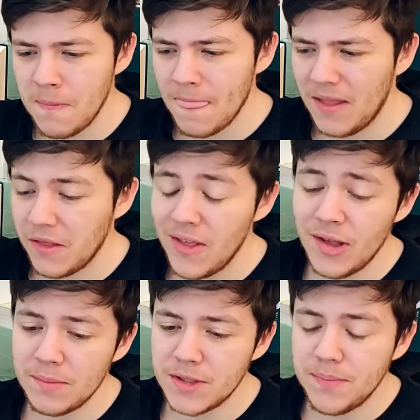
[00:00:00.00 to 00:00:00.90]
And the thing
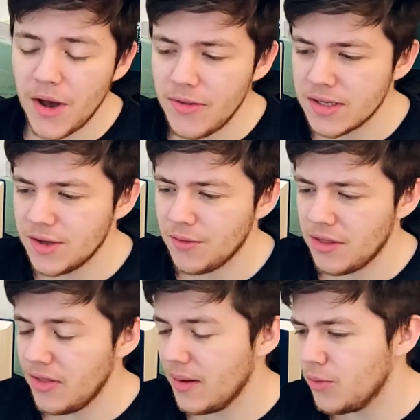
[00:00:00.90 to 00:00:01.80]
that spurred this on, the
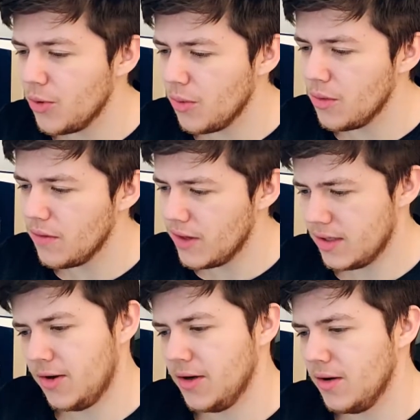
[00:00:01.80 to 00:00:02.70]
thing that brought all of this
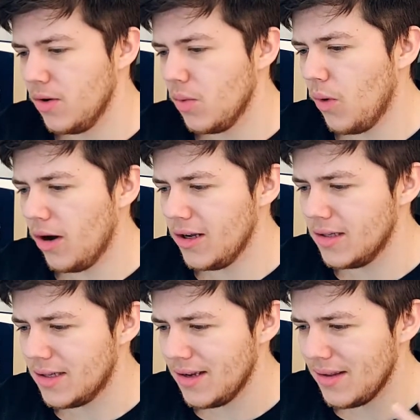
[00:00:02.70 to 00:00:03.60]
on,
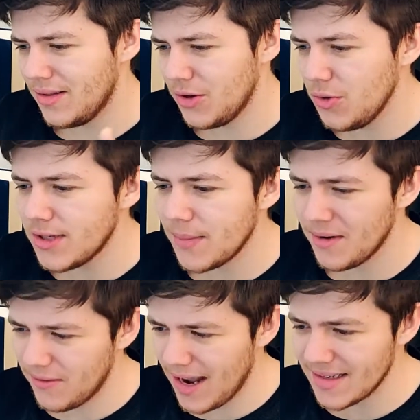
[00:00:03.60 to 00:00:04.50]
was two
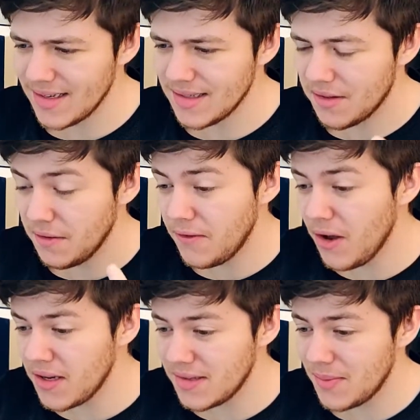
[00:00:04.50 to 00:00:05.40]
separate factors. The
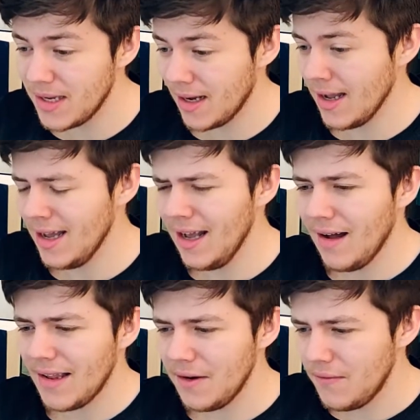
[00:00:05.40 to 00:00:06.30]
first being,
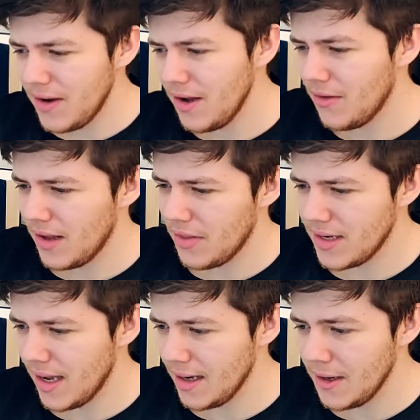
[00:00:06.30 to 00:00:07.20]
I did a video the other
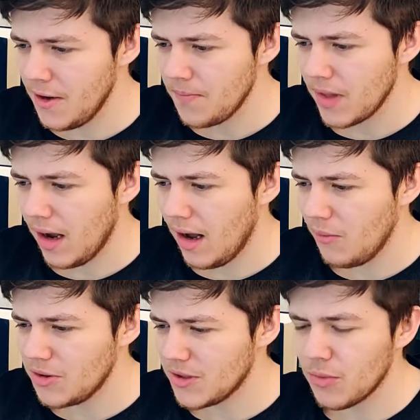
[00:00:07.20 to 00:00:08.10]
day,
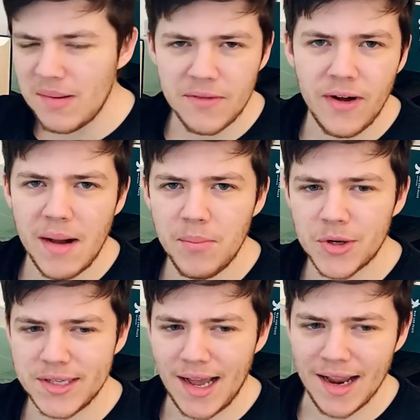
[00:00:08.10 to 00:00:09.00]
which was a rapid-fire book
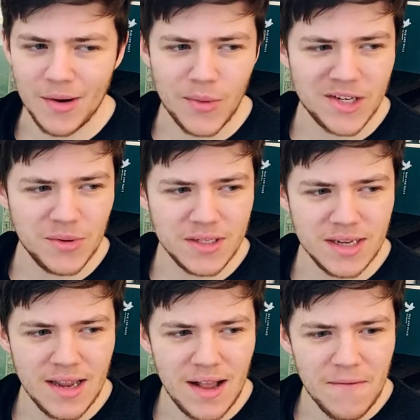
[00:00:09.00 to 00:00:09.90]
tag, which was
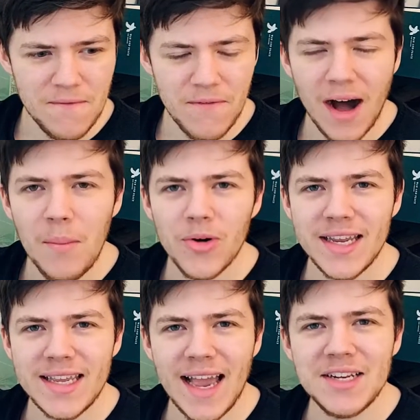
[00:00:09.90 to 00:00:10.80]
far more
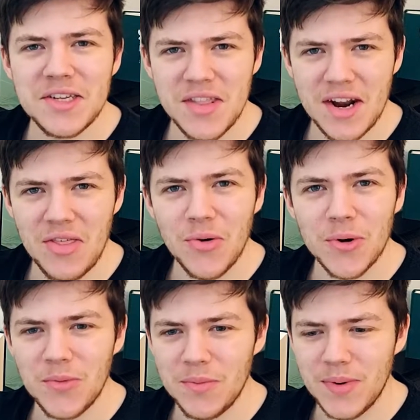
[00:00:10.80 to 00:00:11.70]
engaging than I thought it
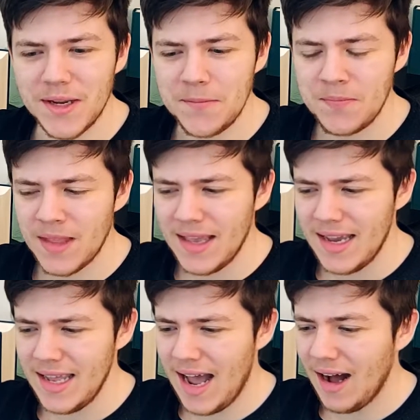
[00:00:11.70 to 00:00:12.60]
would be.
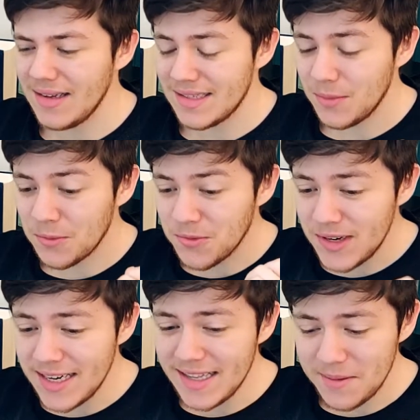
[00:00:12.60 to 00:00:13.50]
It asked some
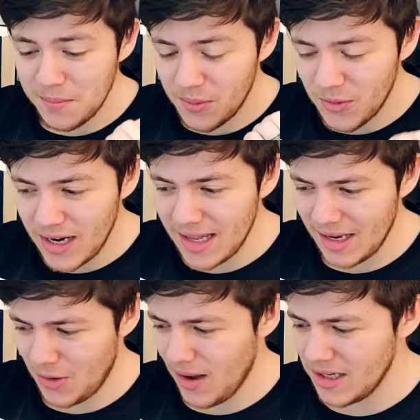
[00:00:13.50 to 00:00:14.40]
really brilliant
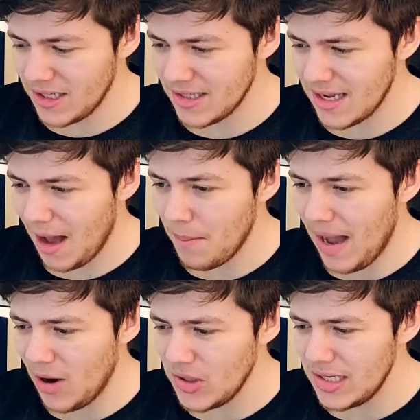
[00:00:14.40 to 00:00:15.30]
questions
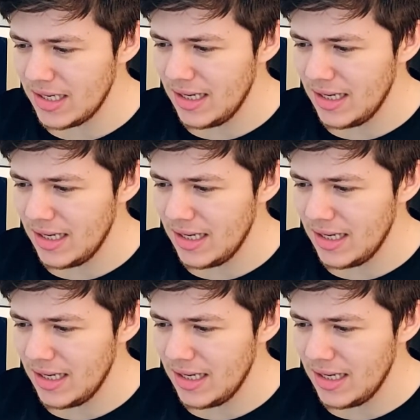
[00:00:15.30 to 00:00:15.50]
about